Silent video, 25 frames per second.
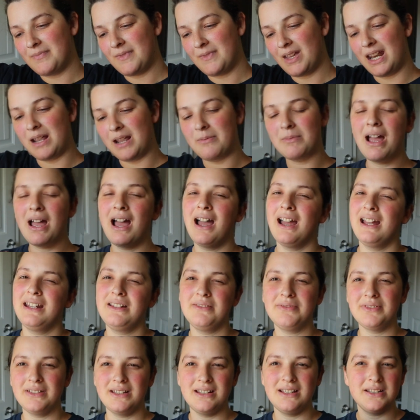I'm kind
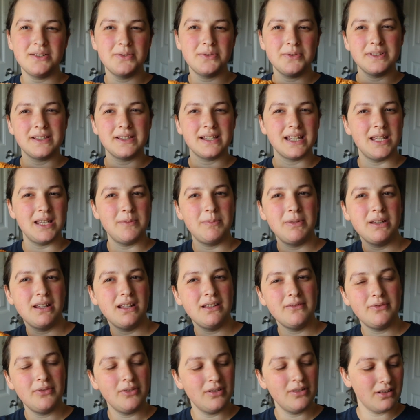of leaning towards keeping
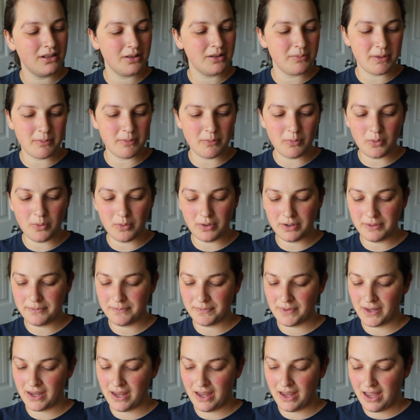it for a little bit more.
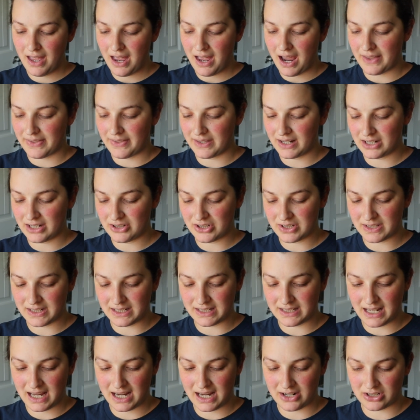I think I just
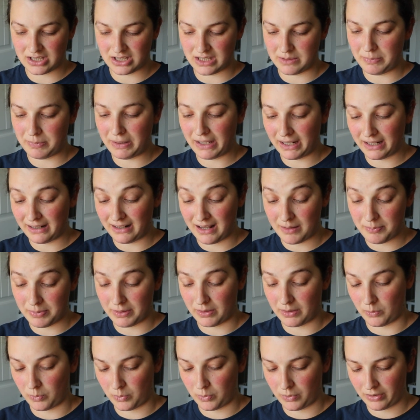need to actually pick it up
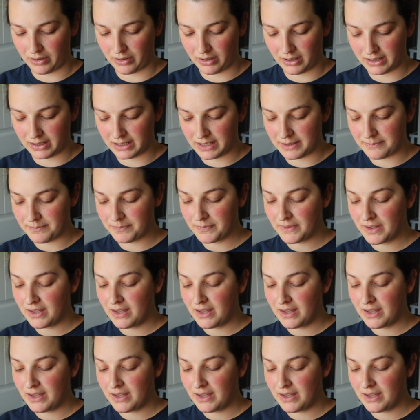and work on it.